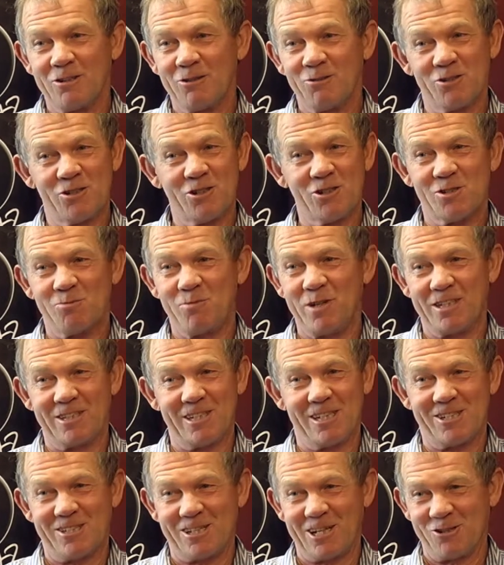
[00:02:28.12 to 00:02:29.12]
It was just made
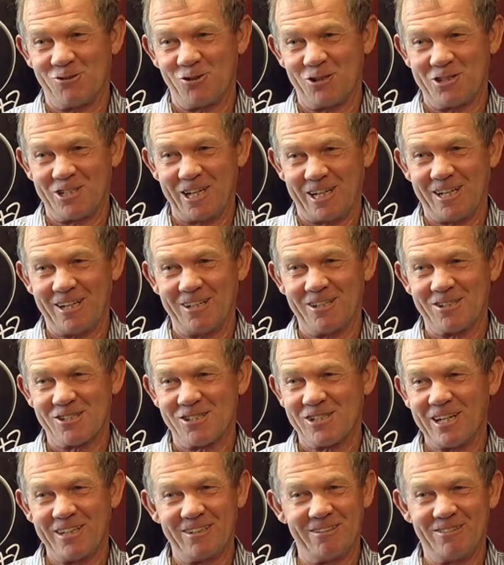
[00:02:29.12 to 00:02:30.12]
these things
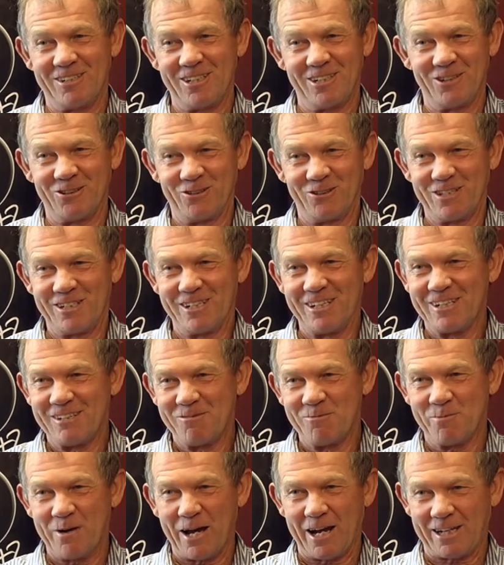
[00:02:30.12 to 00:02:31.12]
ridiculous.
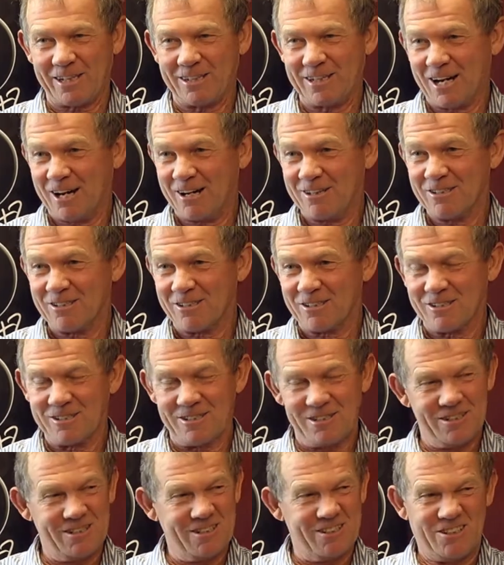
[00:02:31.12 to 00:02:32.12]
Back in Ireland,
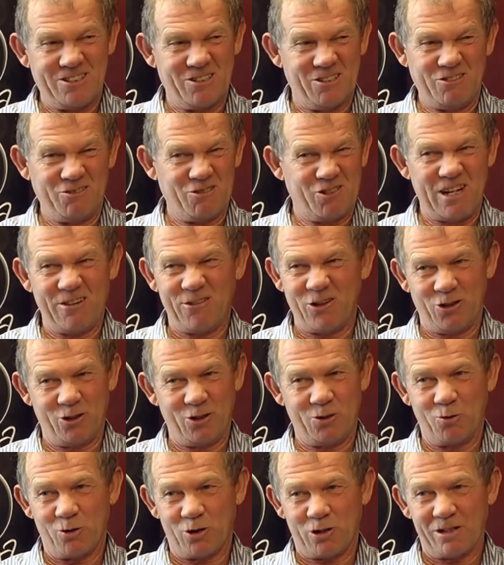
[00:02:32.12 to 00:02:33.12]
so it was never going
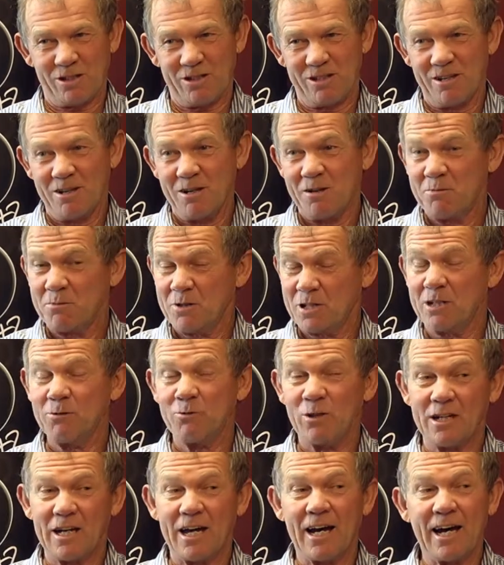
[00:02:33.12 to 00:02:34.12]
to work. But
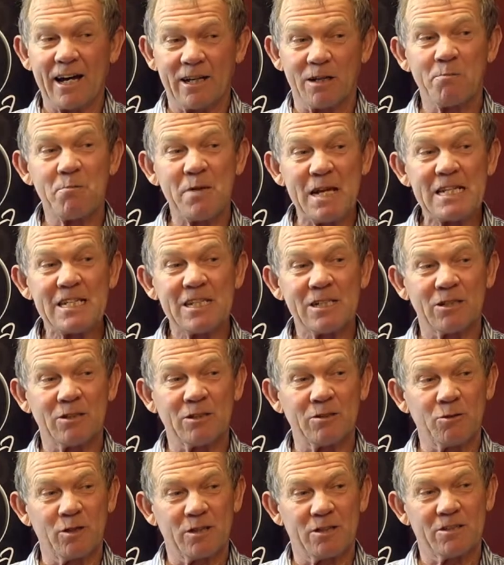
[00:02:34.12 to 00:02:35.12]
anyway, I had a
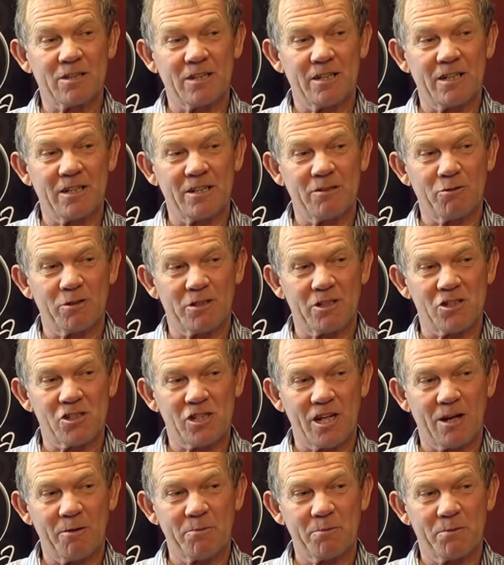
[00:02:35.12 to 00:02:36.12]
meeting with a
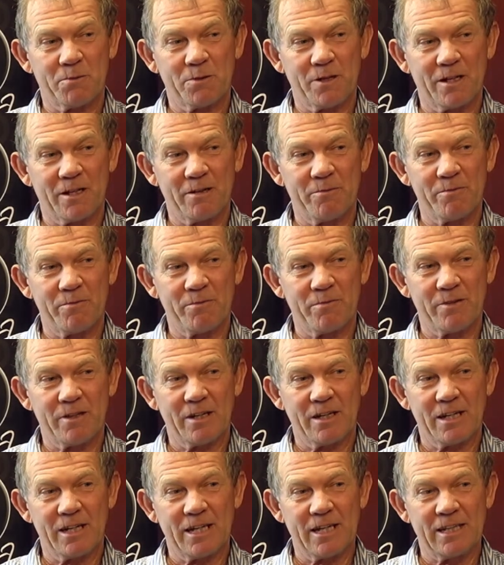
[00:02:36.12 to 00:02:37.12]
chap
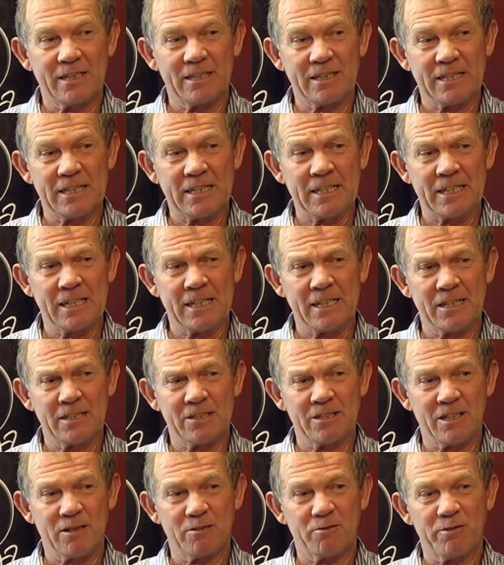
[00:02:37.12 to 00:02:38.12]
in
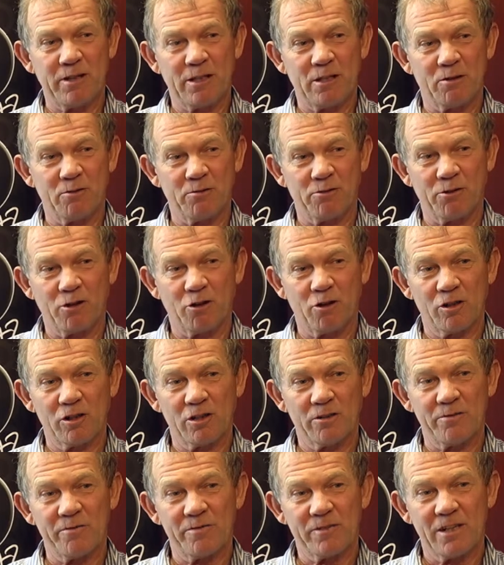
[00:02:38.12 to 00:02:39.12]
Deerfield in
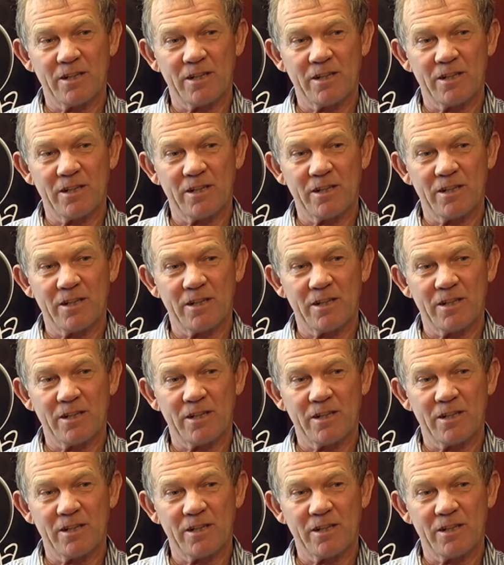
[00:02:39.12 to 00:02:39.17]
Florida,